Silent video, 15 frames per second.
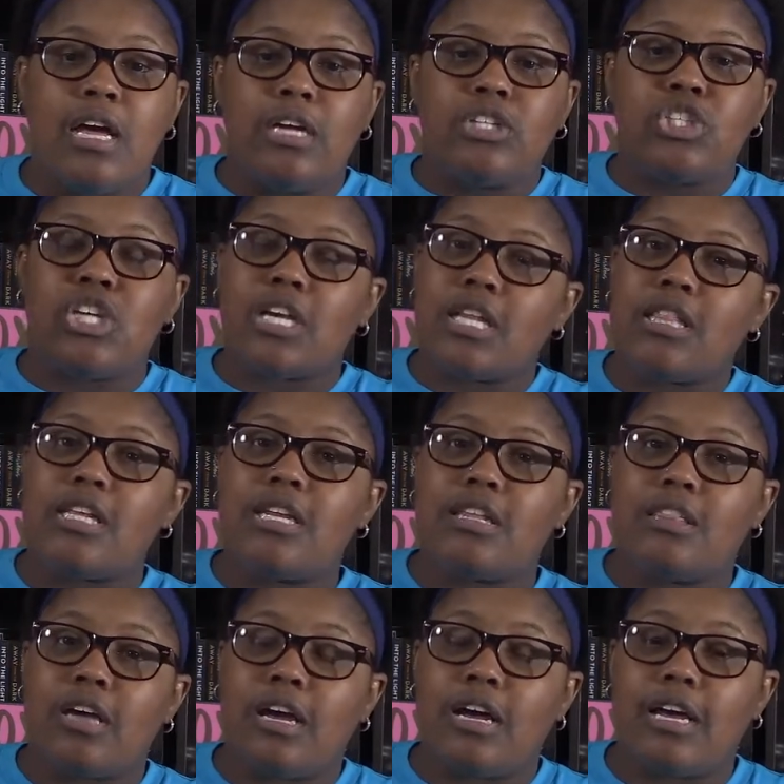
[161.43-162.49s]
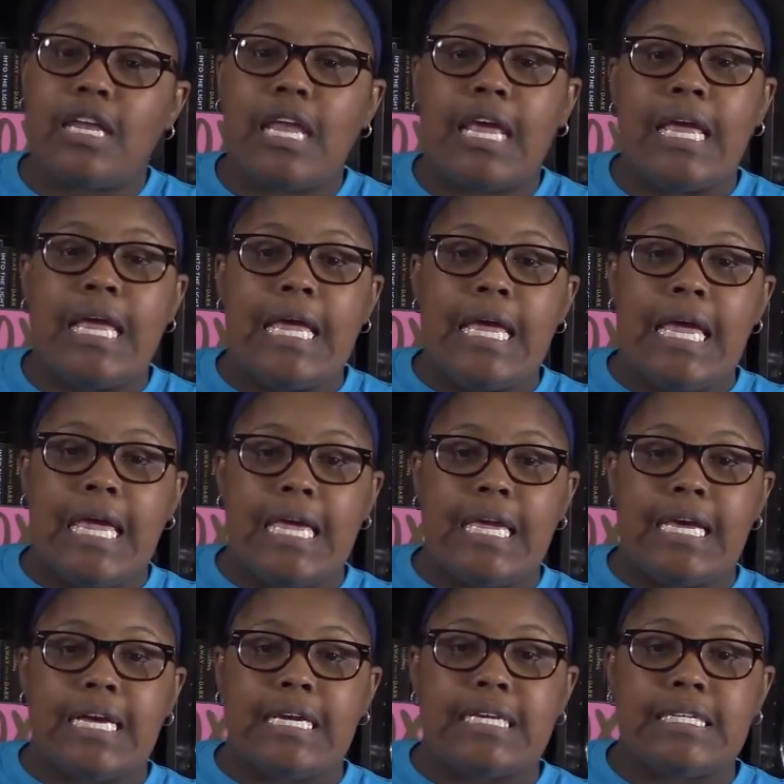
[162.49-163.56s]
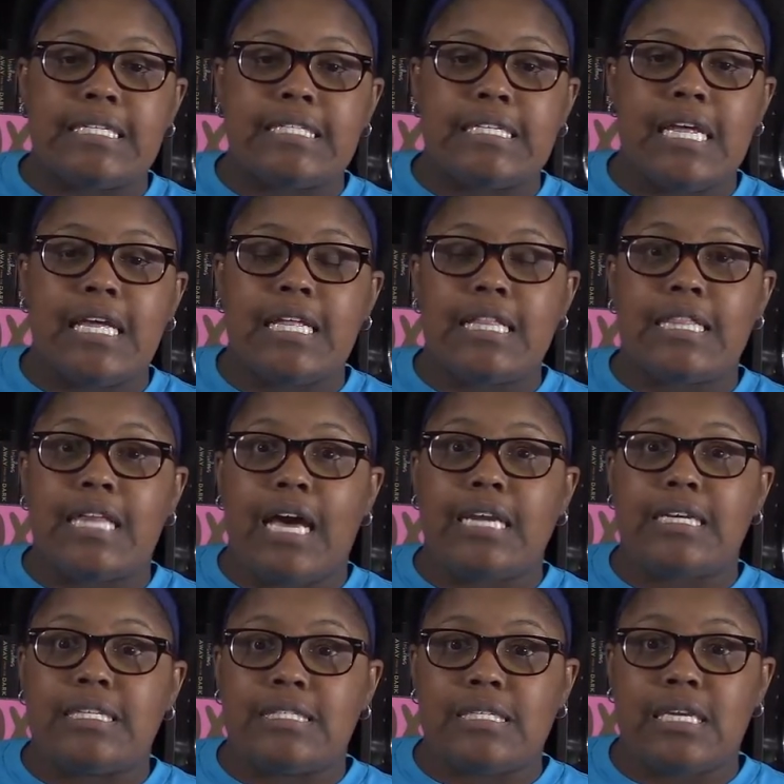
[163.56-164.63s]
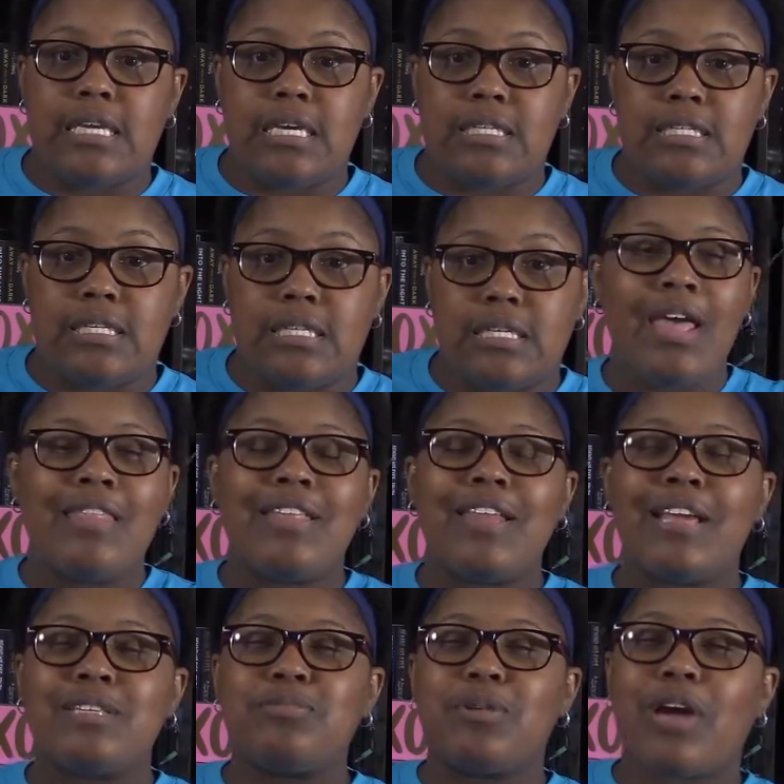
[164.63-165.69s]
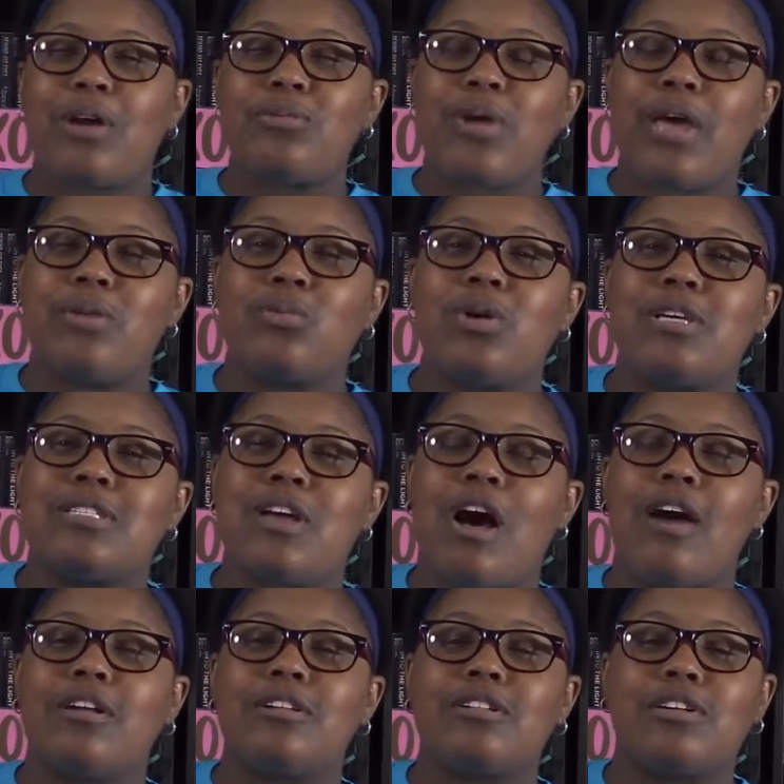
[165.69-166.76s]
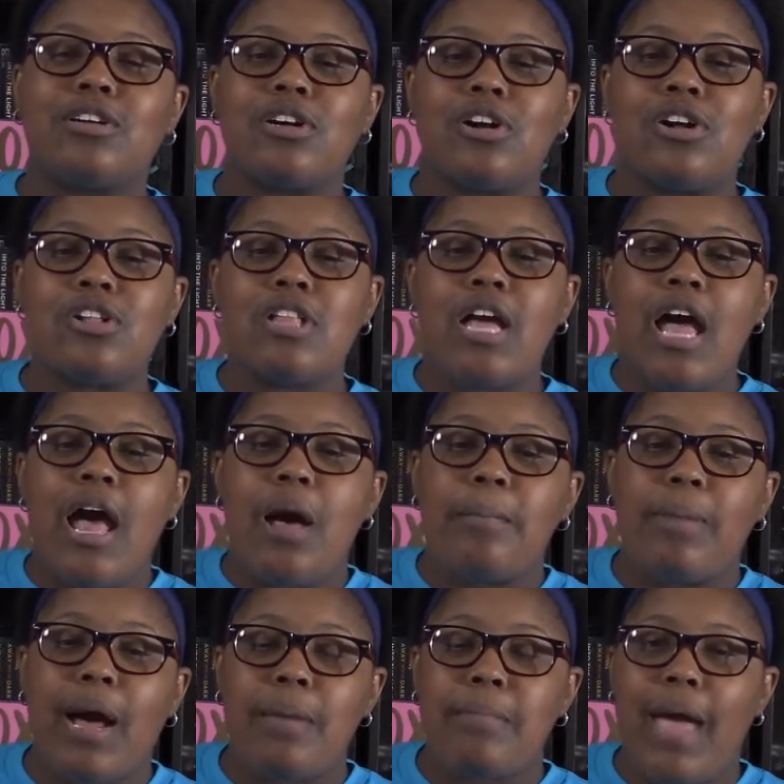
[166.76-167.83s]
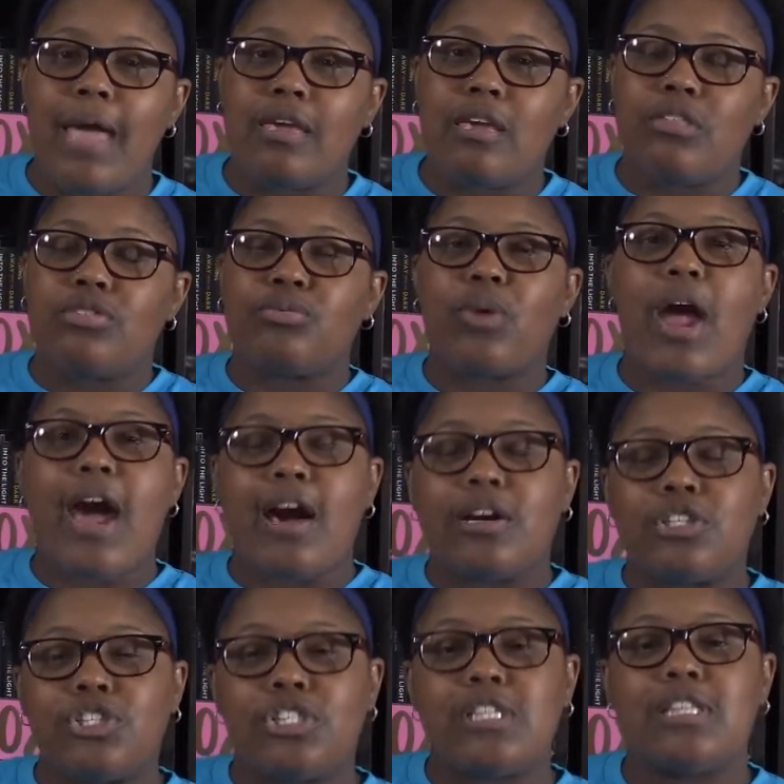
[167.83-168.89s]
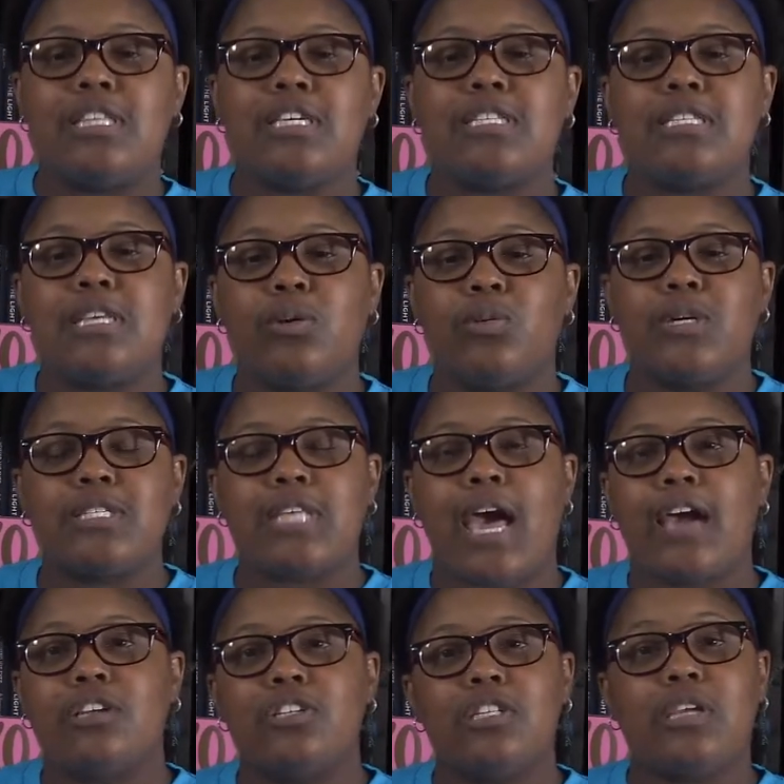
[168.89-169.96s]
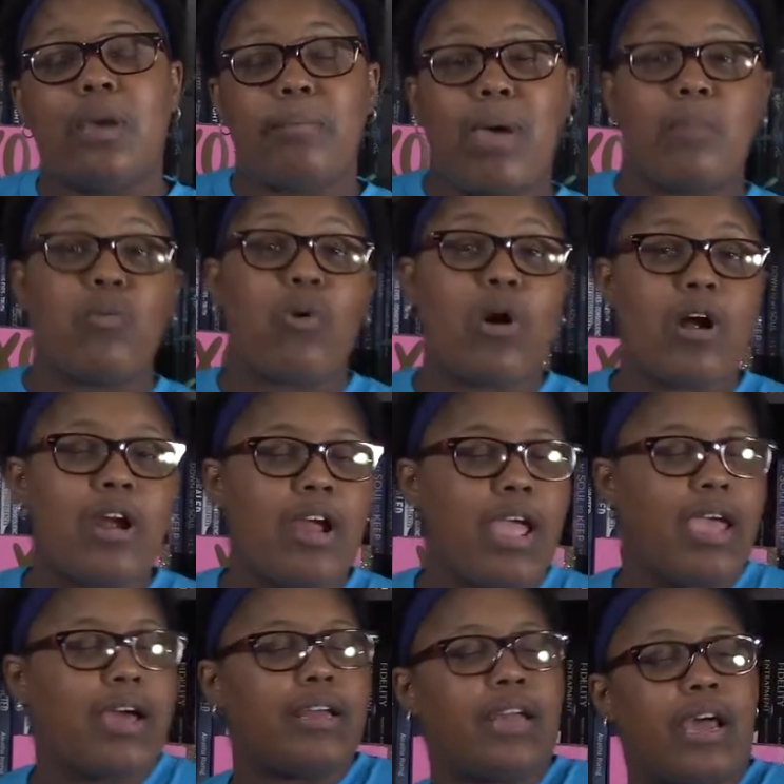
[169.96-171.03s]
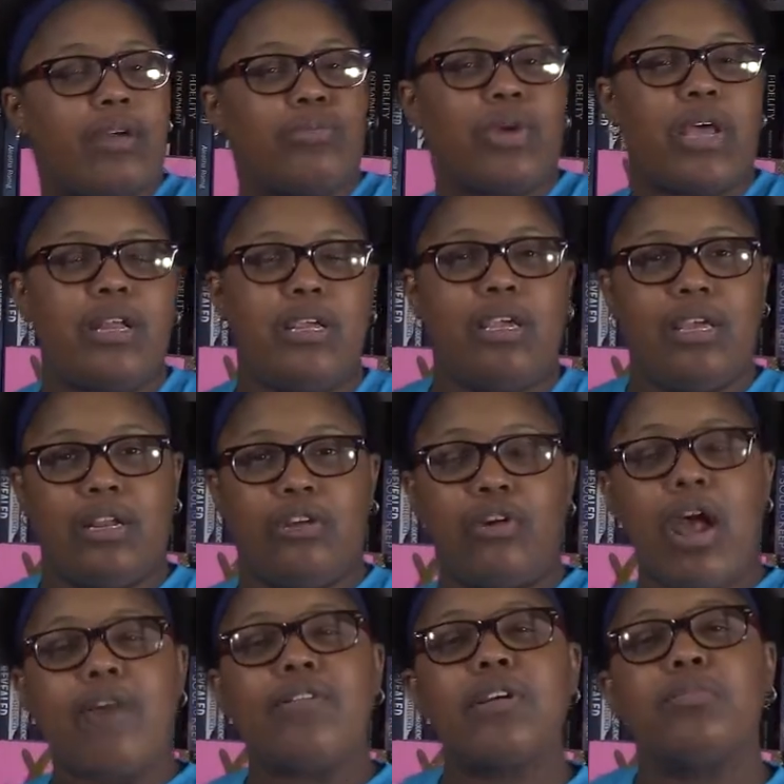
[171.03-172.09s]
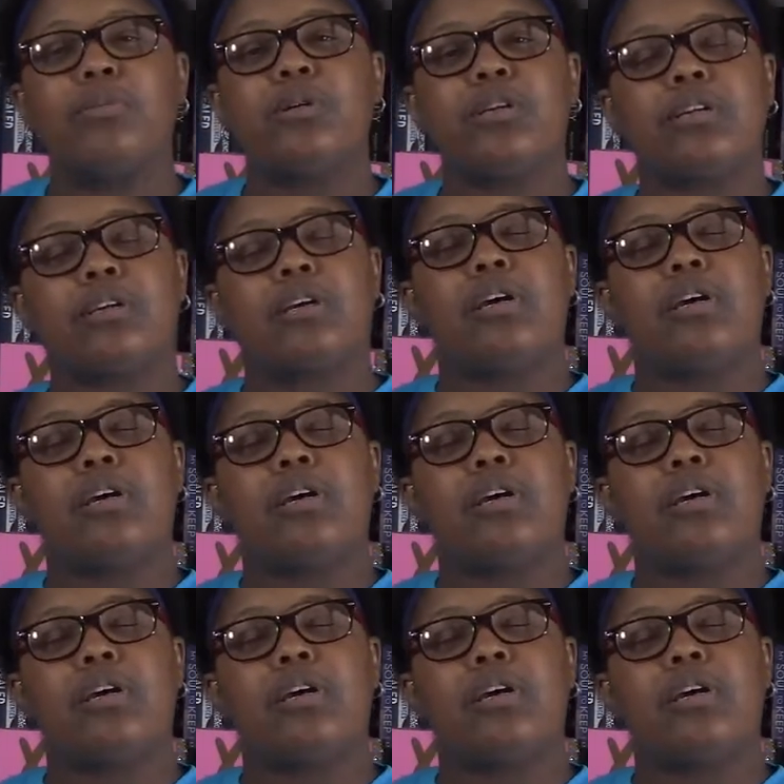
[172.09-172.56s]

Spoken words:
chick litathon, and that is it. The next book I read was Honor Girl by Maggie Thrash. This was actually a memoir, and I read it in graphic book